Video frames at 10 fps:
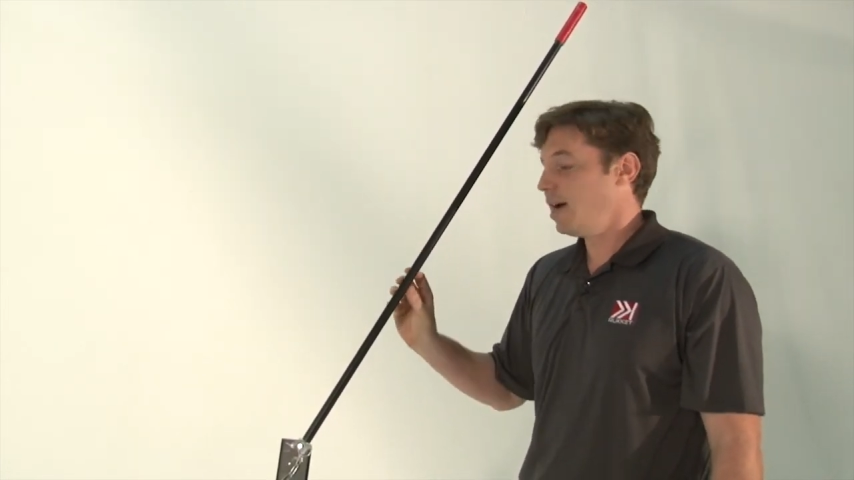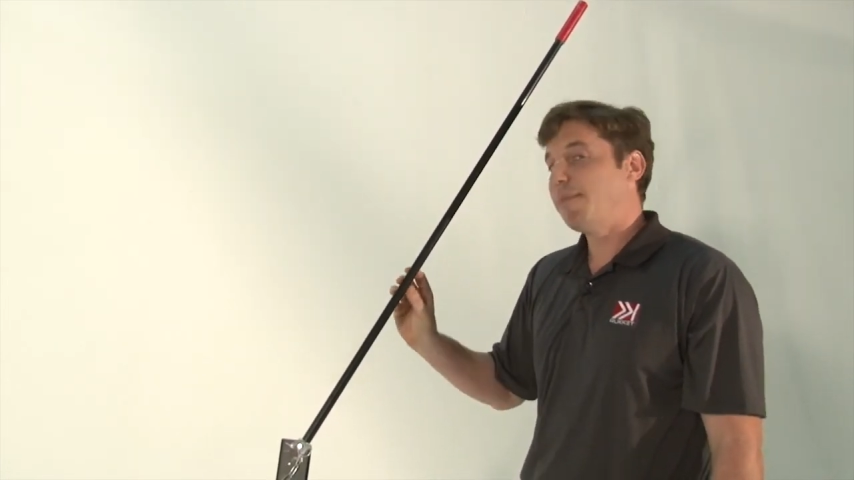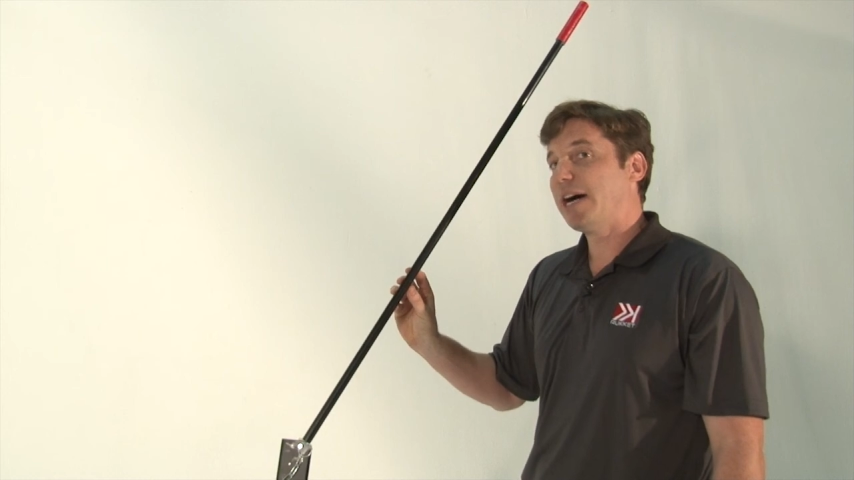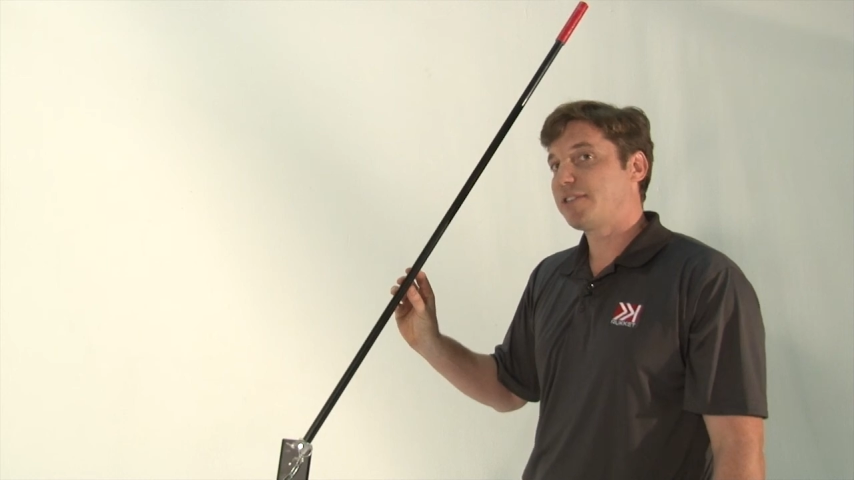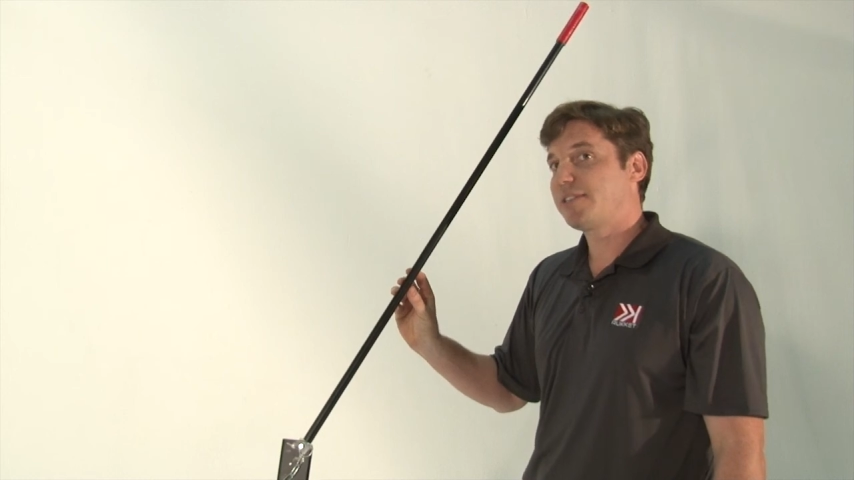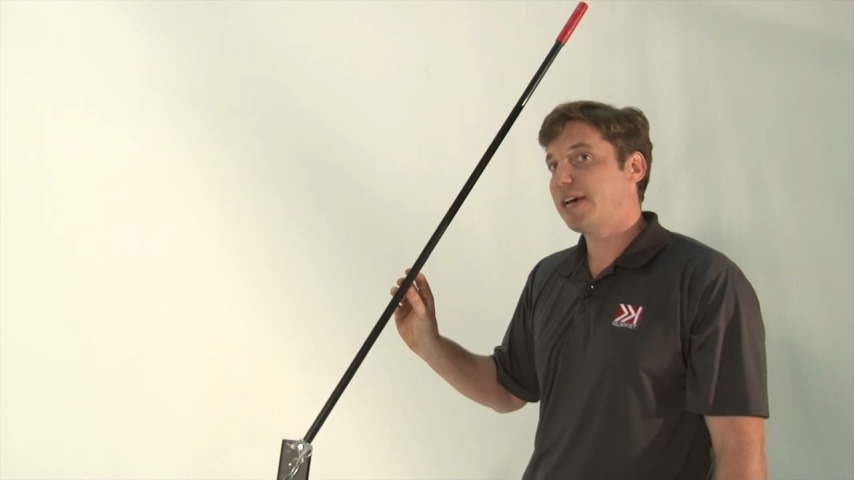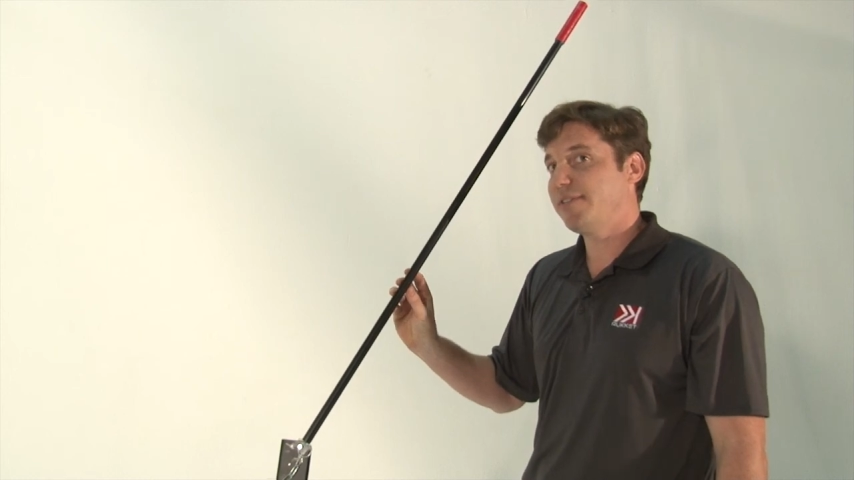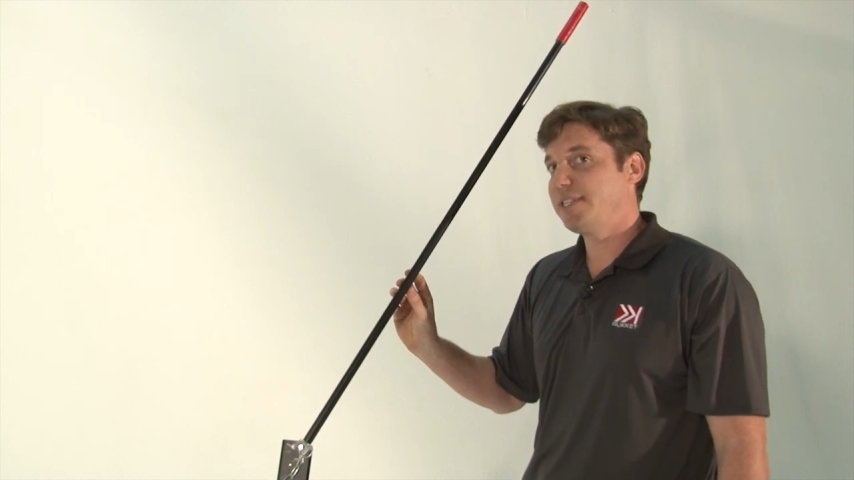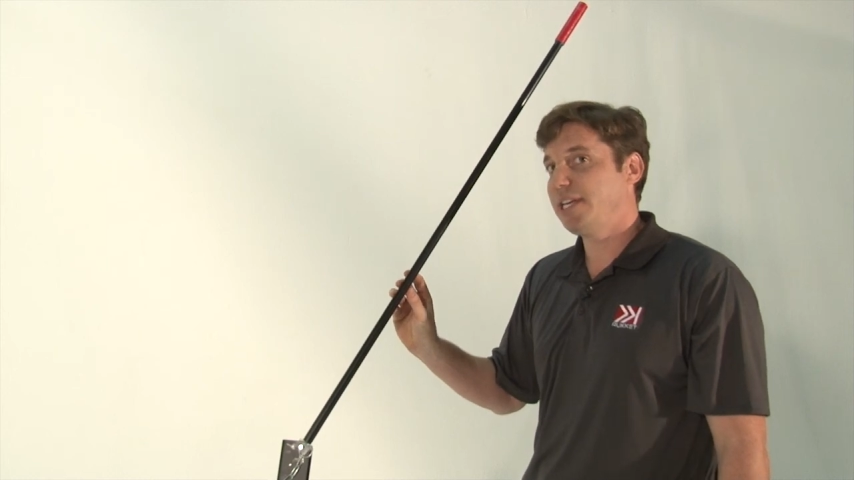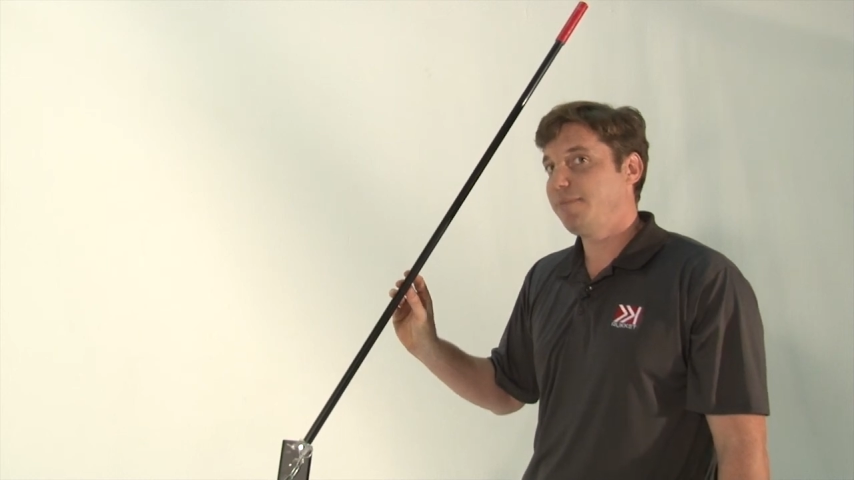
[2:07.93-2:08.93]
about
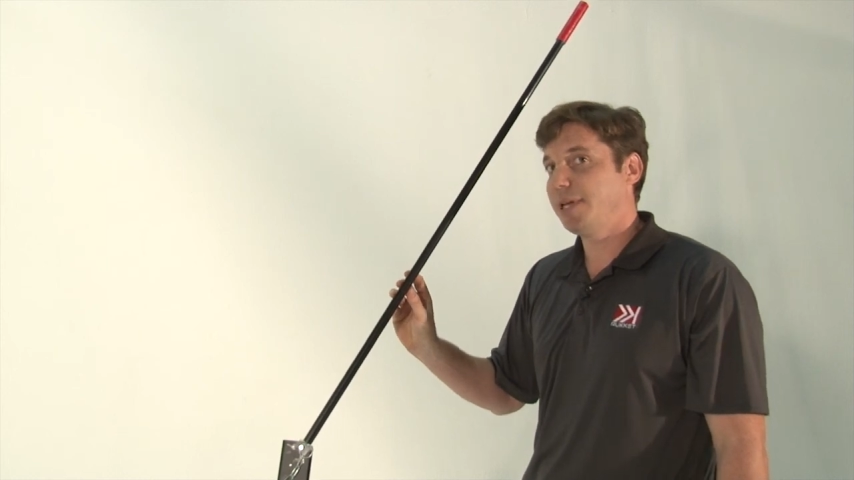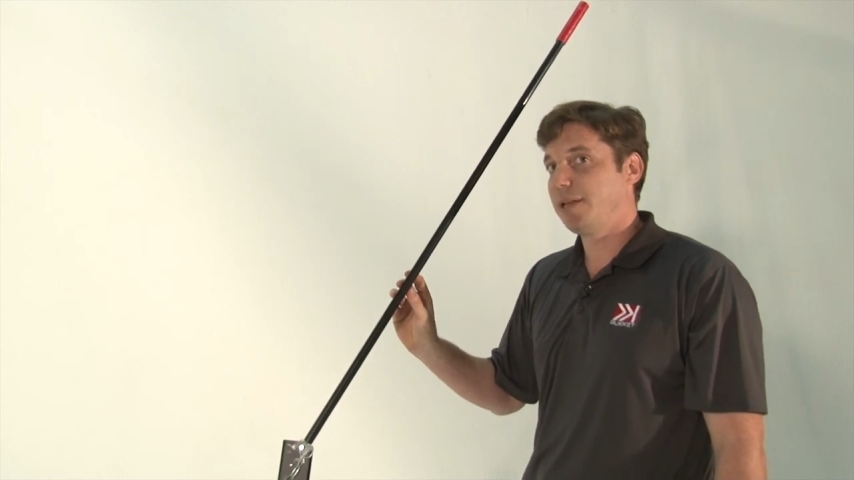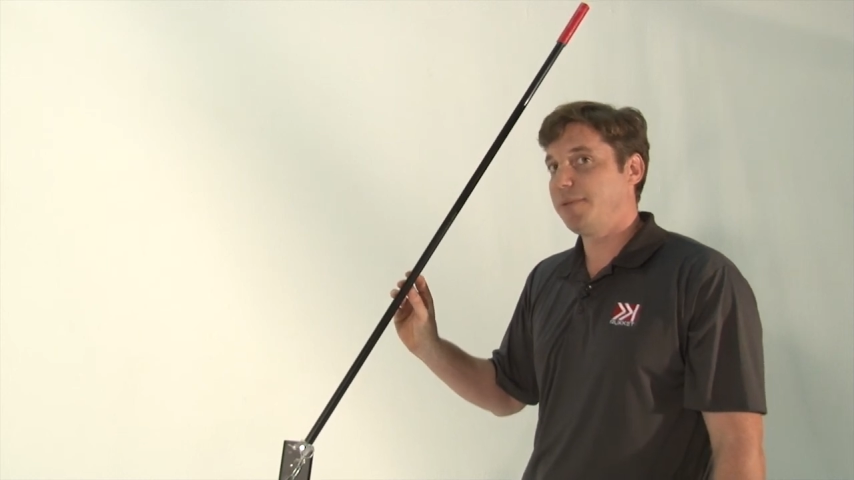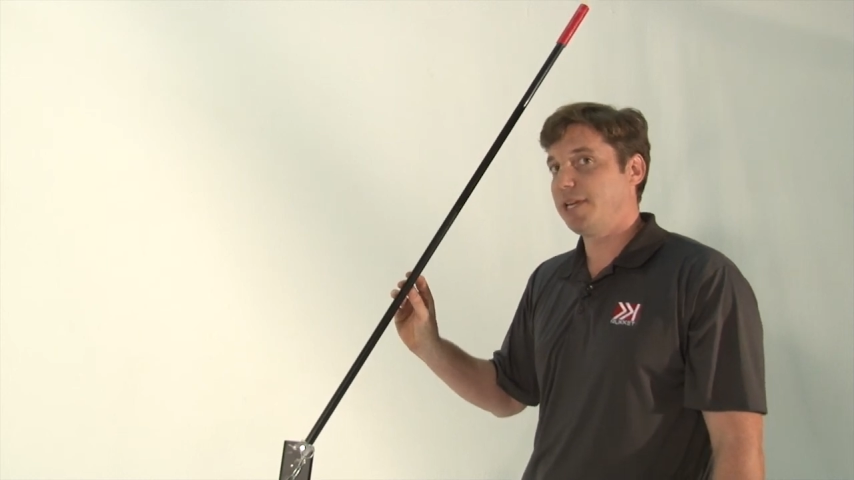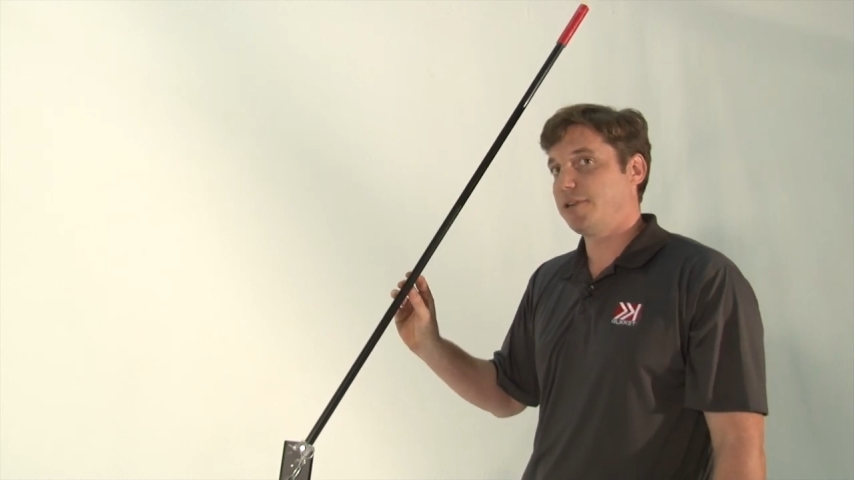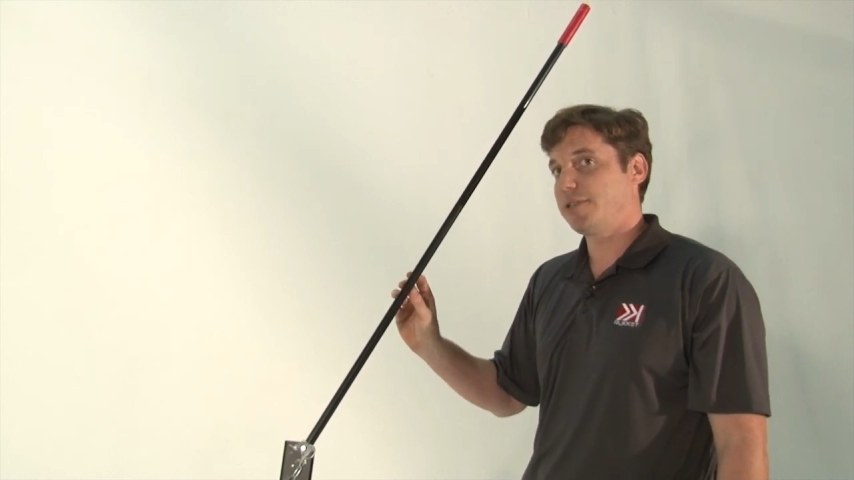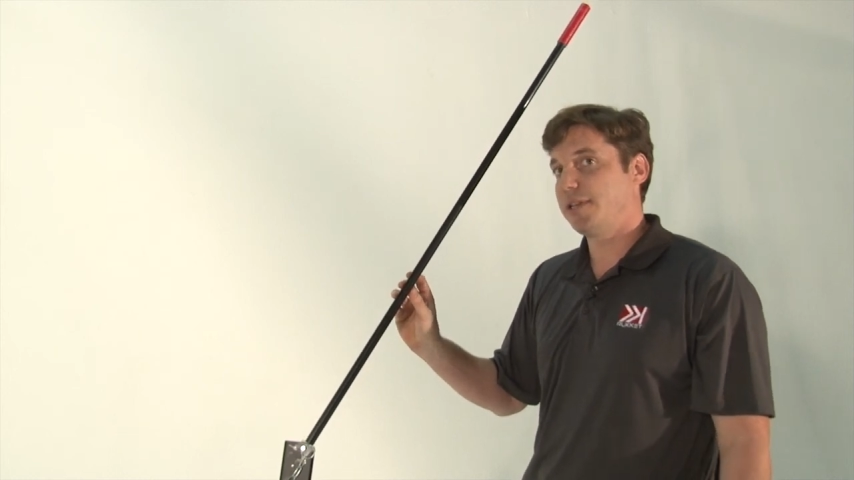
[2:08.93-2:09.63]
seventeen millimeters,